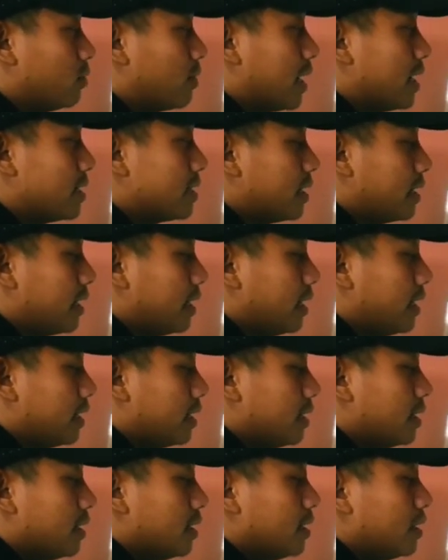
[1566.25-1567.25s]
twice
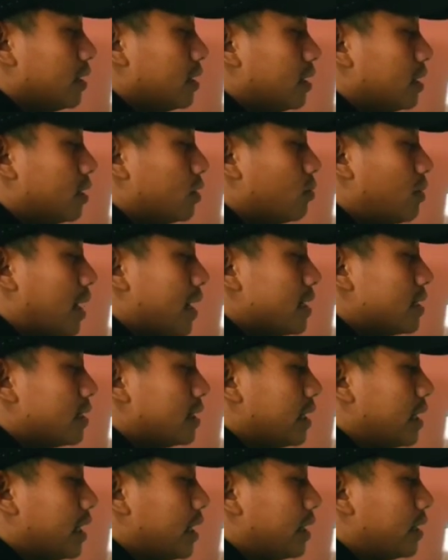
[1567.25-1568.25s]
A
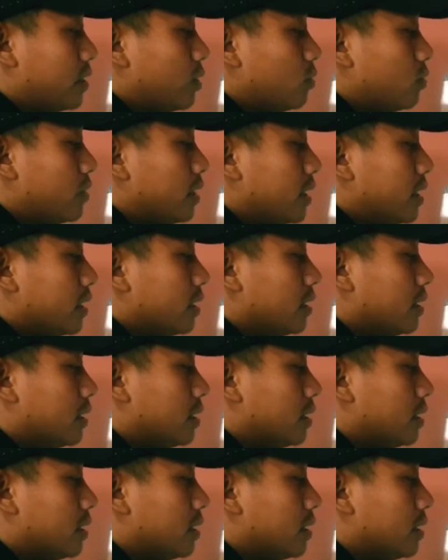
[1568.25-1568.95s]
Q ni.